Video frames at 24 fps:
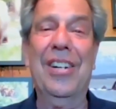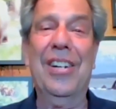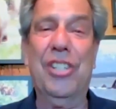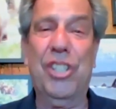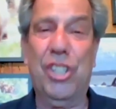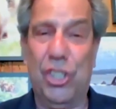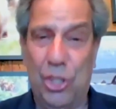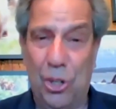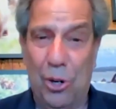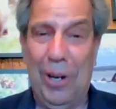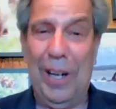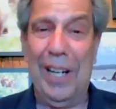
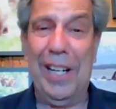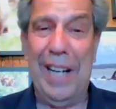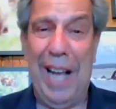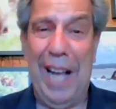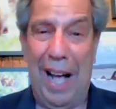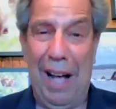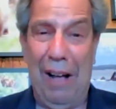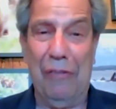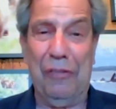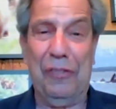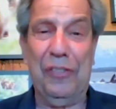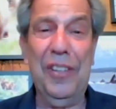And sure
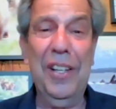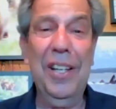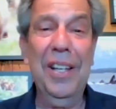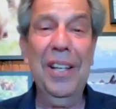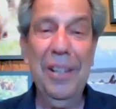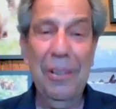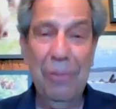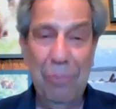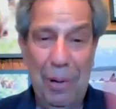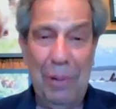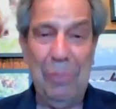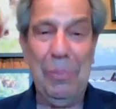enough,
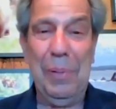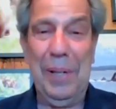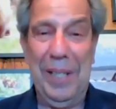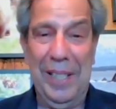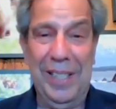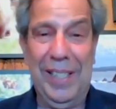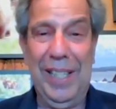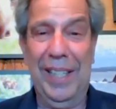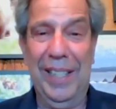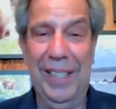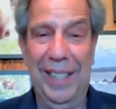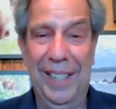
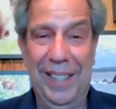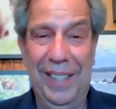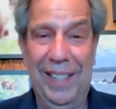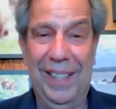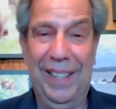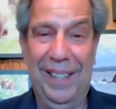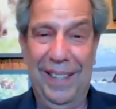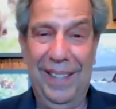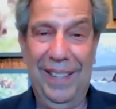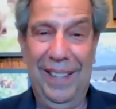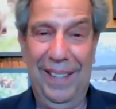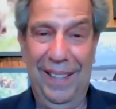when we
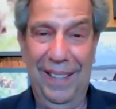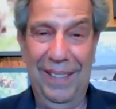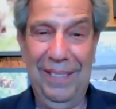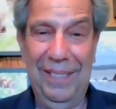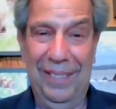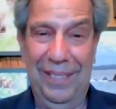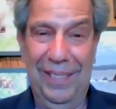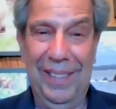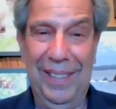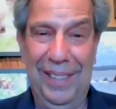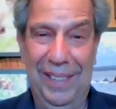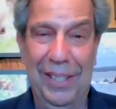did
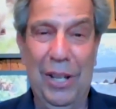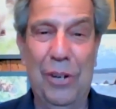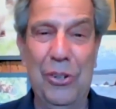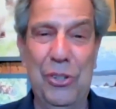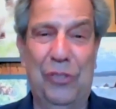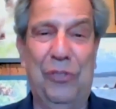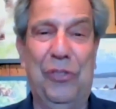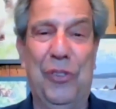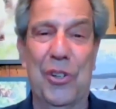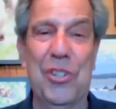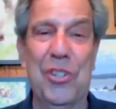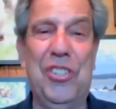
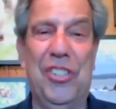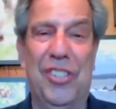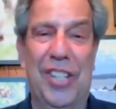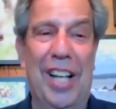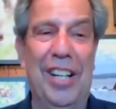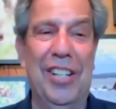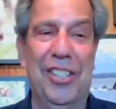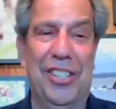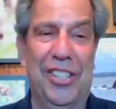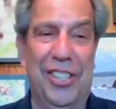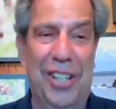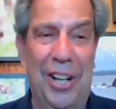those
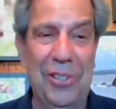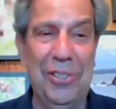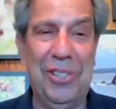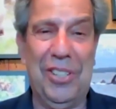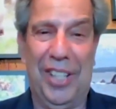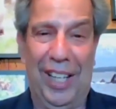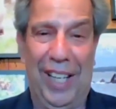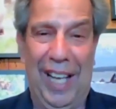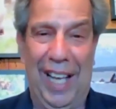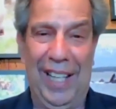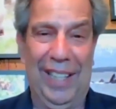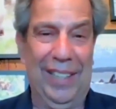first set of
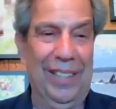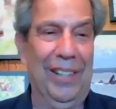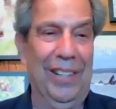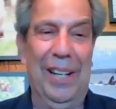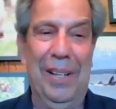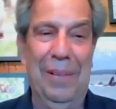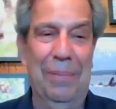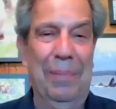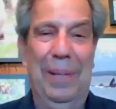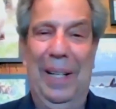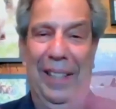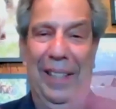shows
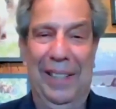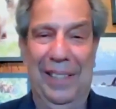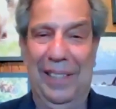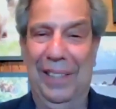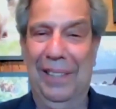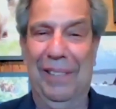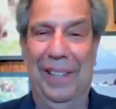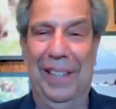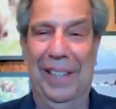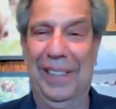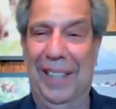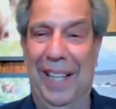together, I
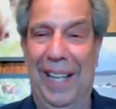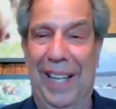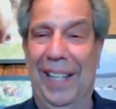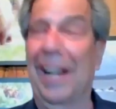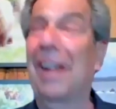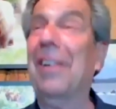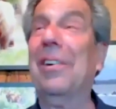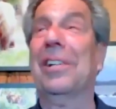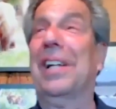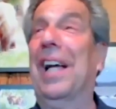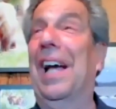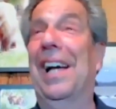immediately went
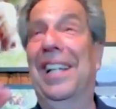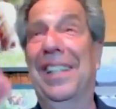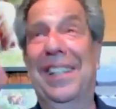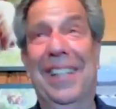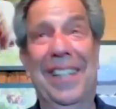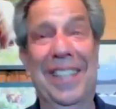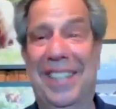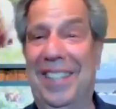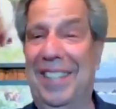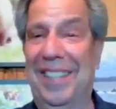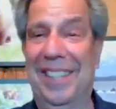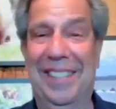like,
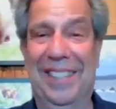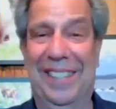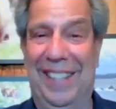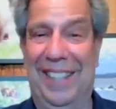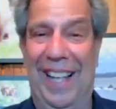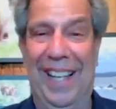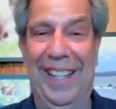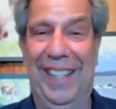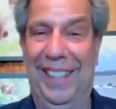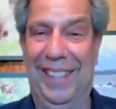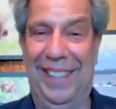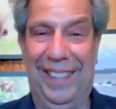okay, this
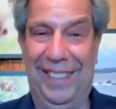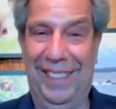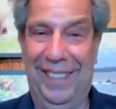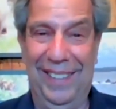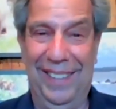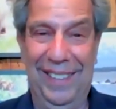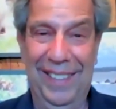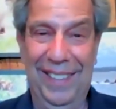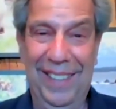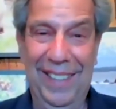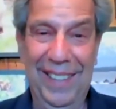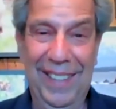is
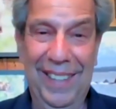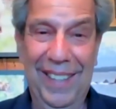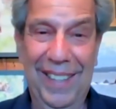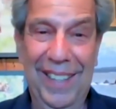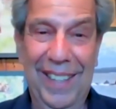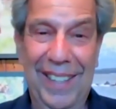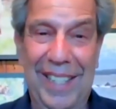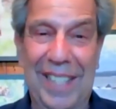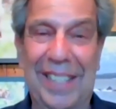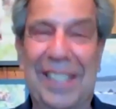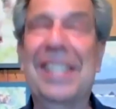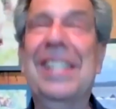
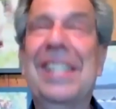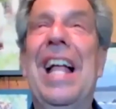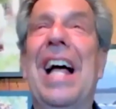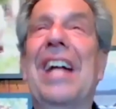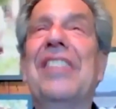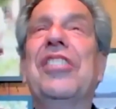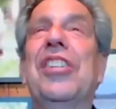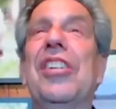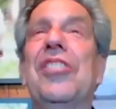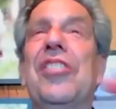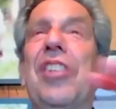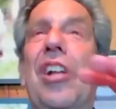
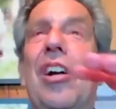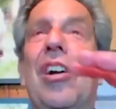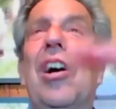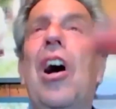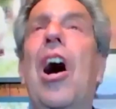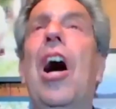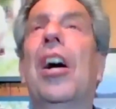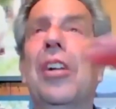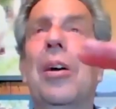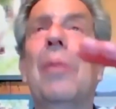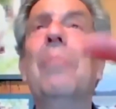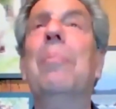not just
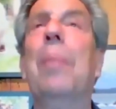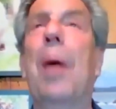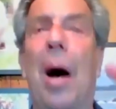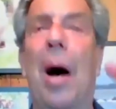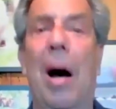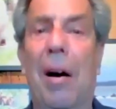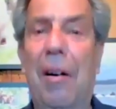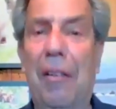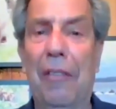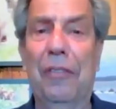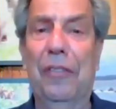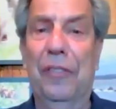a cut
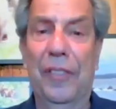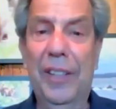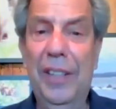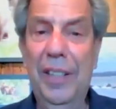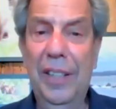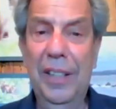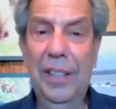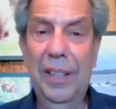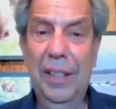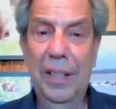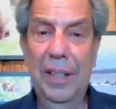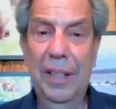above